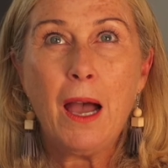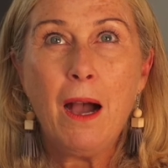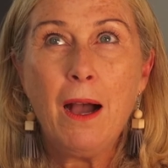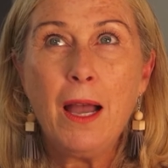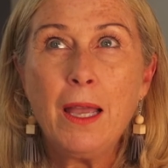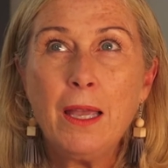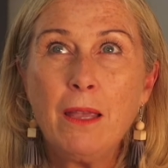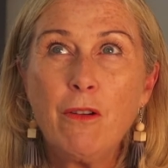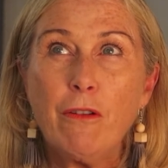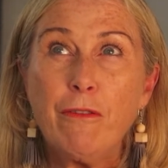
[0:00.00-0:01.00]

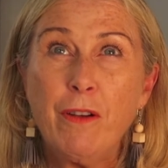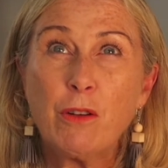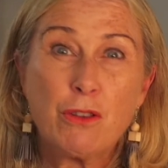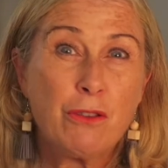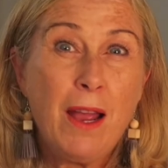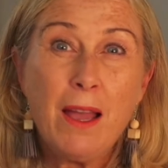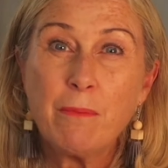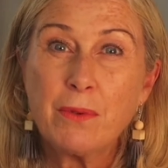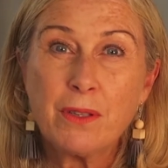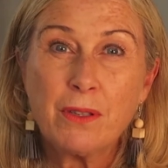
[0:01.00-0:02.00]
I felt
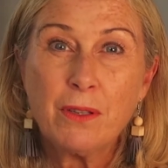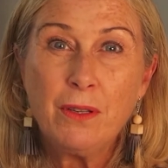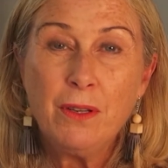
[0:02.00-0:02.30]
trapped.